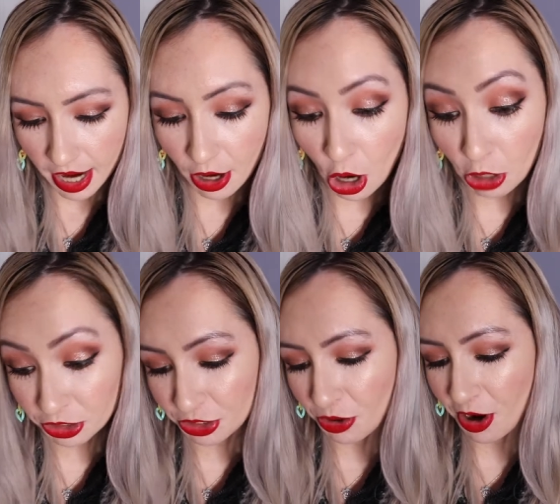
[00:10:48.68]
I
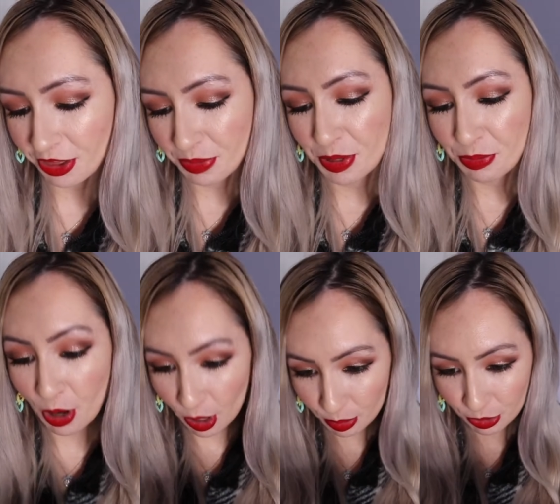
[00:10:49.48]
also got them in
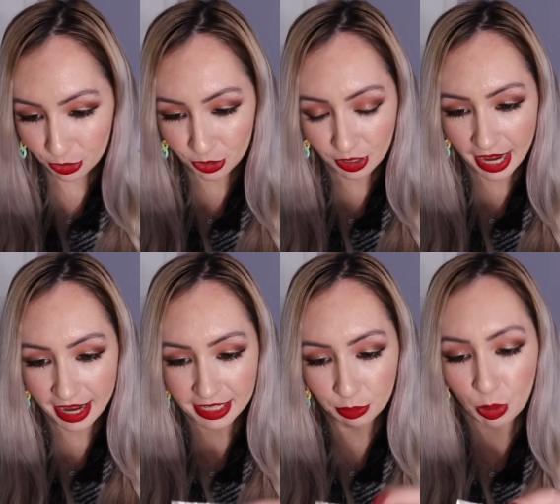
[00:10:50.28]
purple,
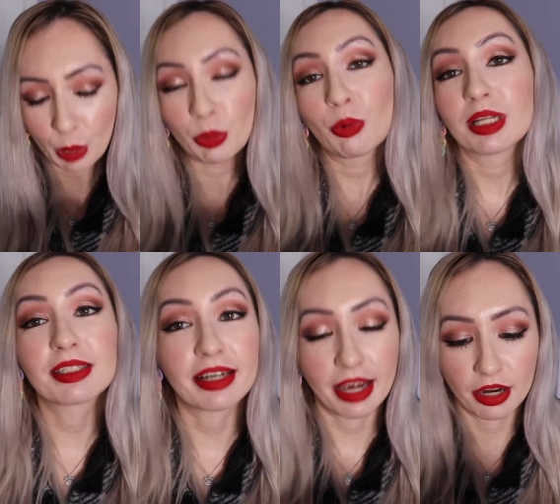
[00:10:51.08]
and the purple
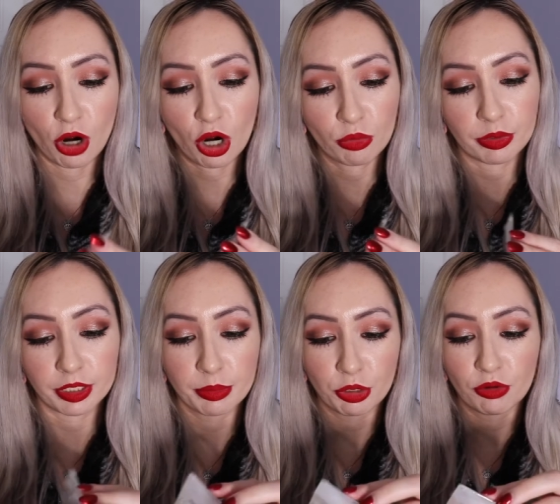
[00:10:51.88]
ones again are
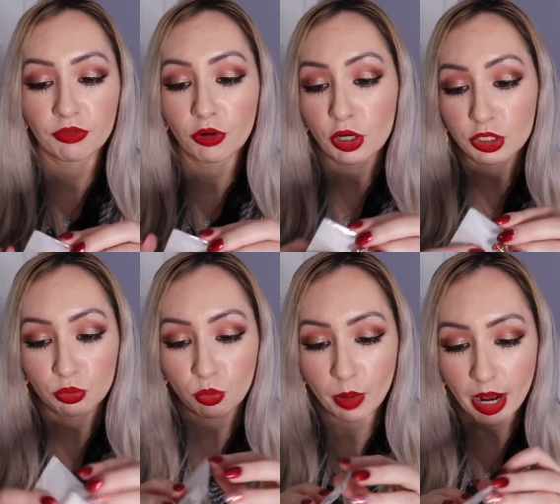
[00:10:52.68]
really beautiful
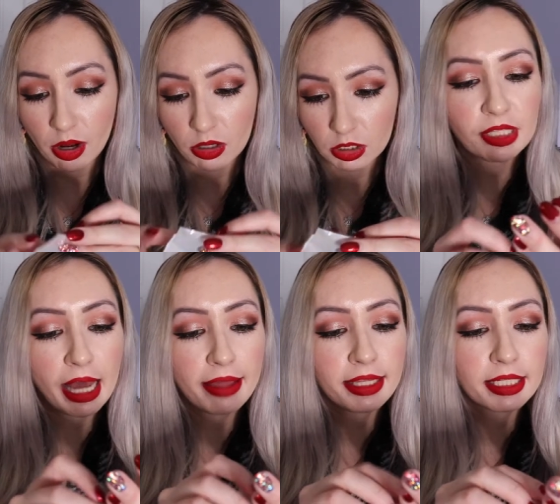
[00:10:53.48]
as well. I'm
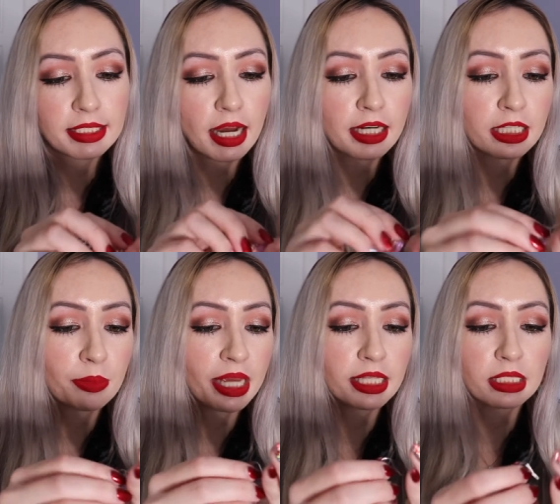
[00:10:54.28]
glad they decided
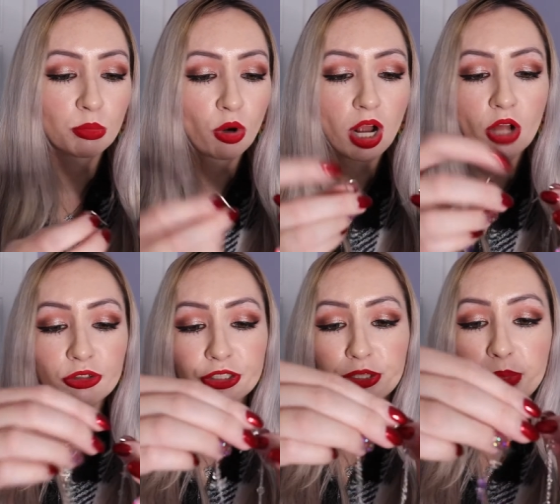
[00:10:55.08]
to make these in more
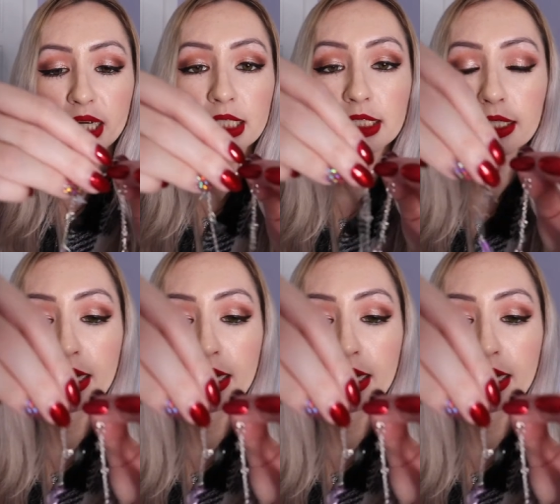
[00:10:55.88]
colors because,